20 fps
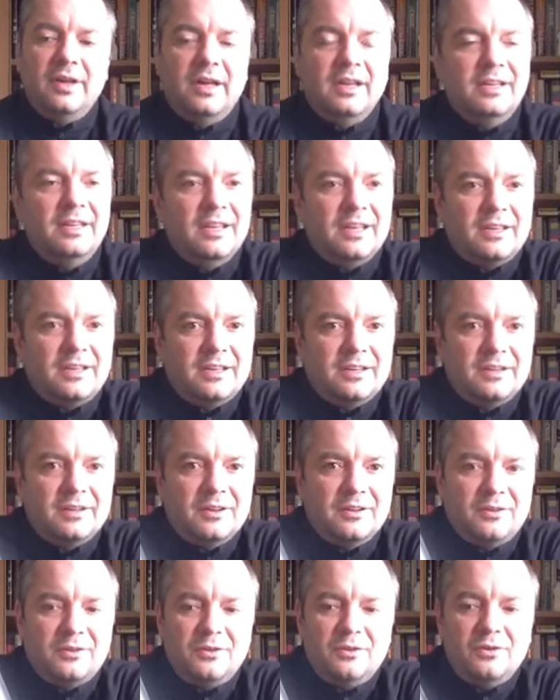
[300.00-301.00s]
and you can
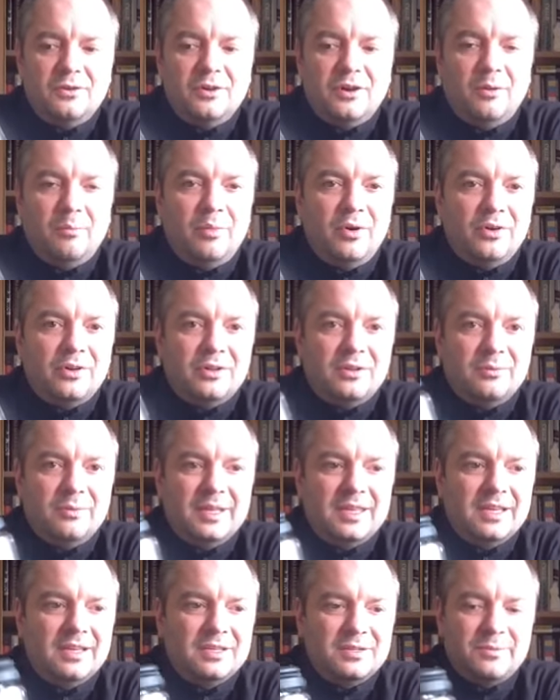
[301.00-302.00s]
cook or boil with
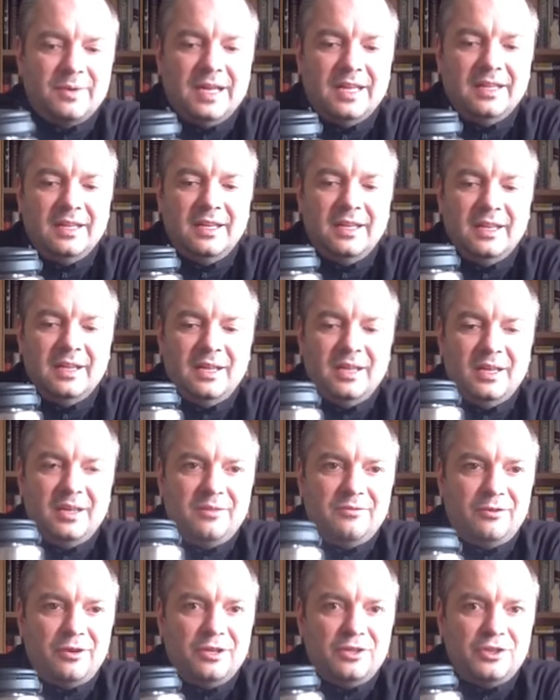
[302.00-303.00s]
it as well.
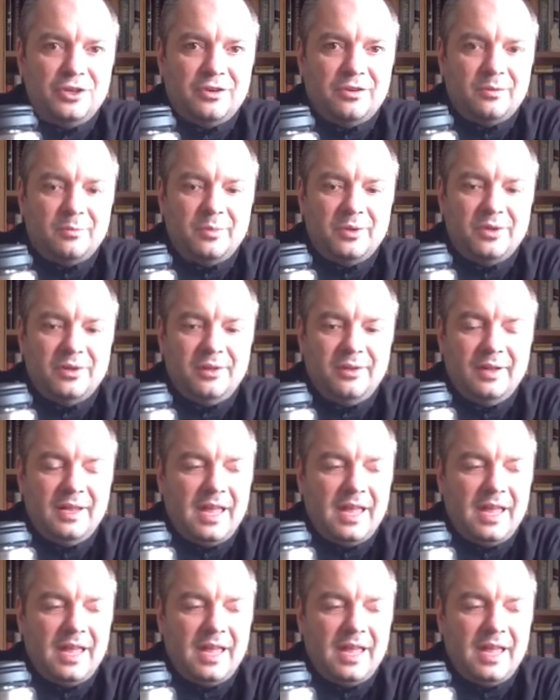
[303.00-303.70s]
Very durable.